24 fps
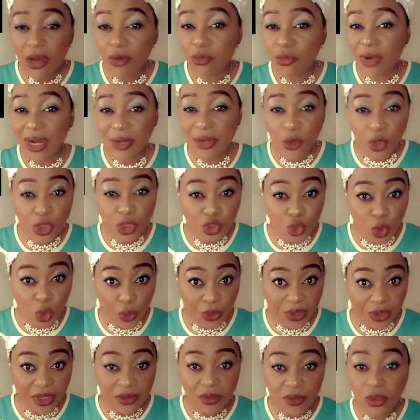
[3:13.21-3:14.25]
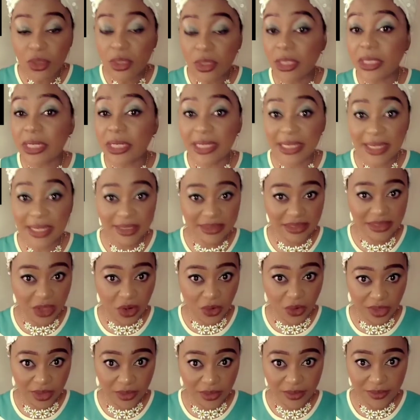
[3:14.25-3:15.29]
groundnut oil, coconut
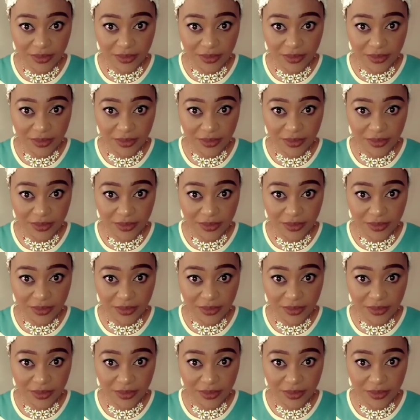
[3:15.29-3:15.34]
oil.